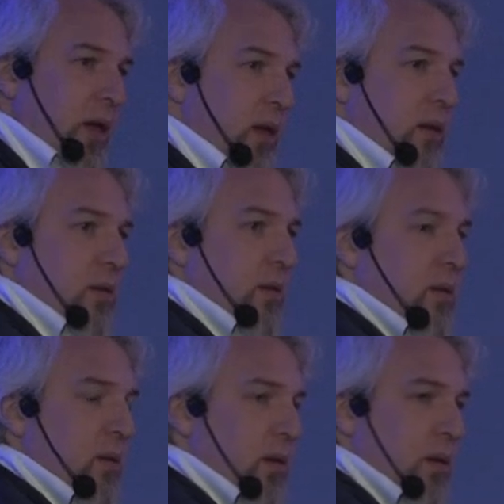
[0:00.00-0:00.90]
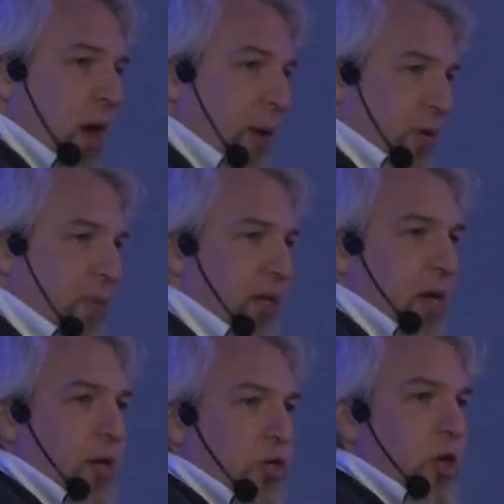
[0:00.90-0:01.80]
in
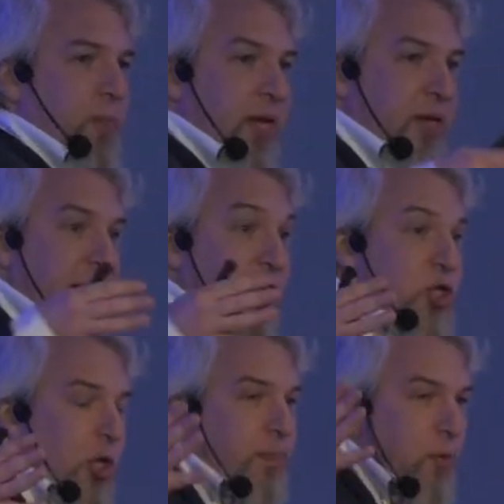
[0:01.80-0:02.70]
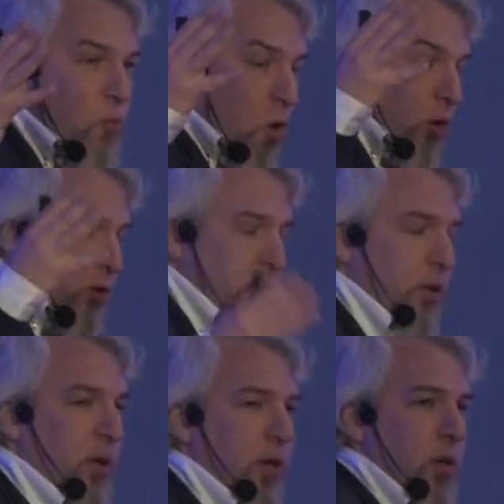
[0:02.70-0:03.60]
hypermedia HTTP, in the HTTP world,
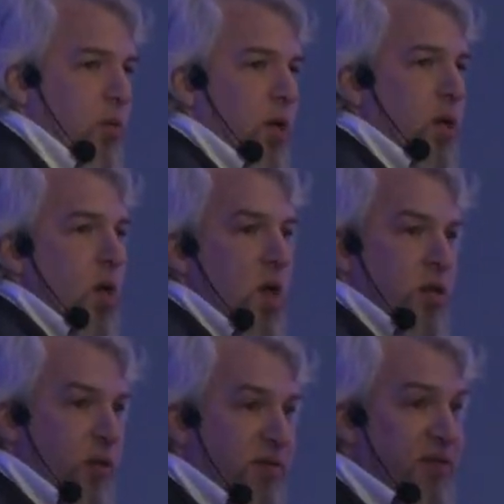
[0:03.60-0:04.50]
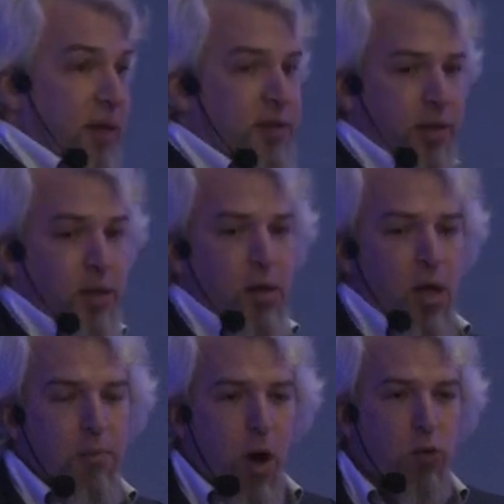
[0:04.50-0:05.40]
in a way, there is an idea
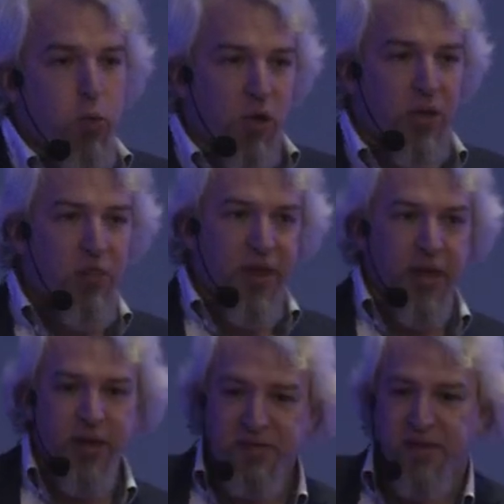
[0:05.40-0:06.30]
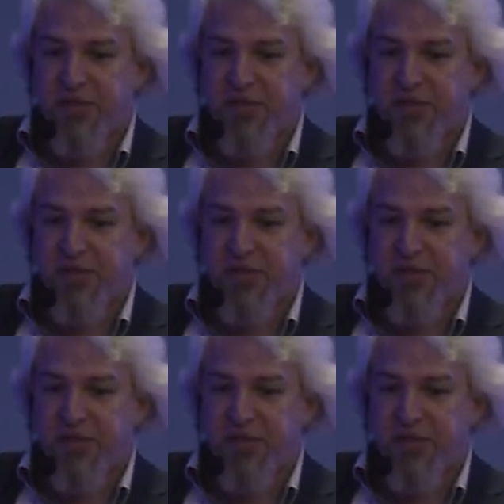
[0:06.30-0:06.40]
about what a thing is. A